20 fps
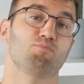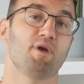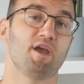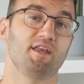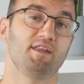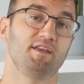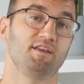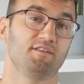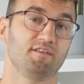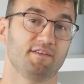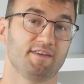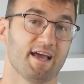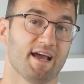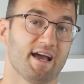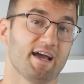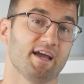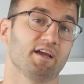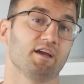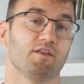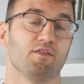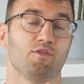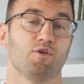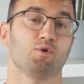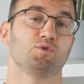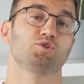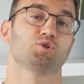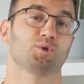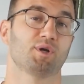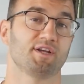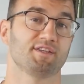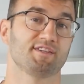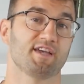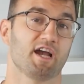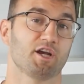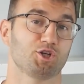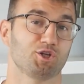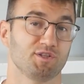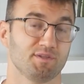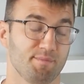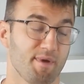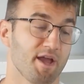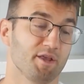you may need to tag those transactions